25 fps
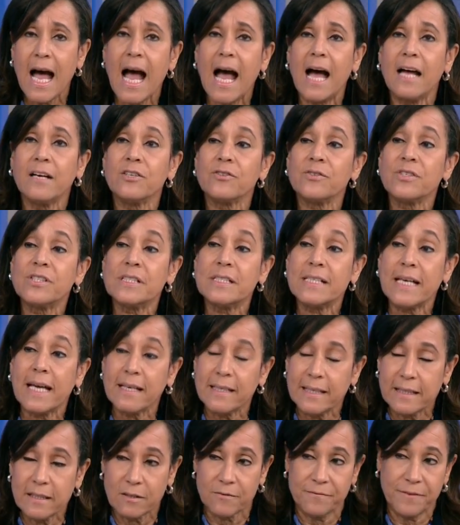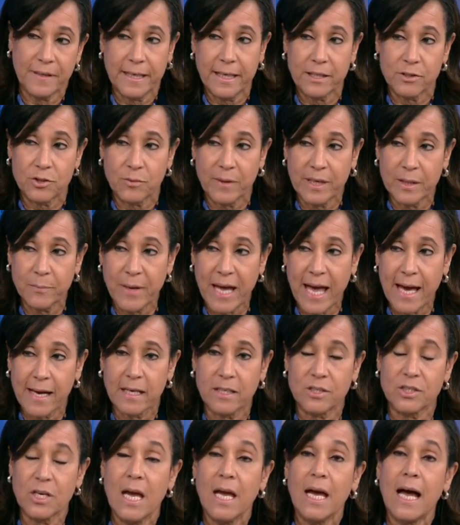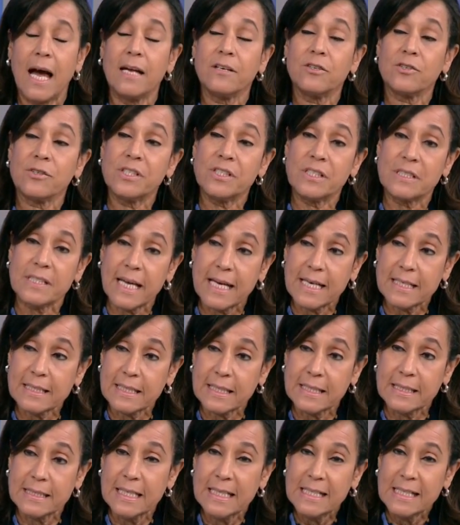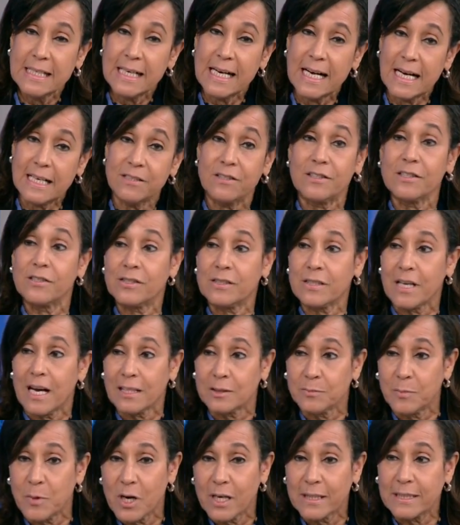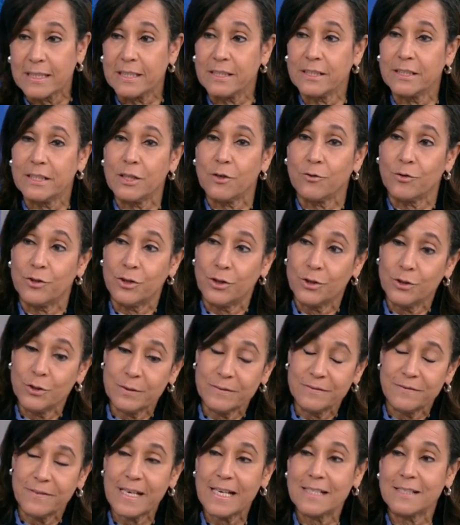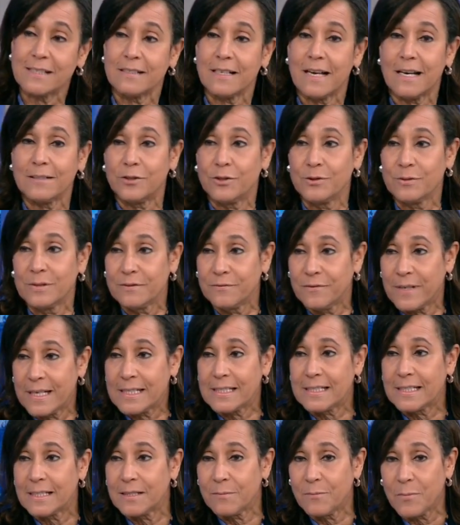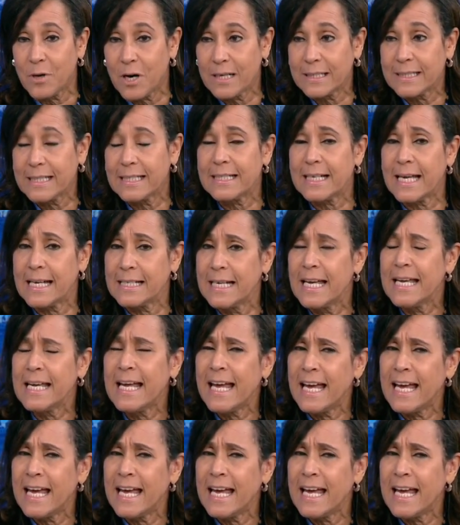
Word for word: understanding their financial aid package, understanding uh, the stock market, you know, to invest, not to invest in the market, and,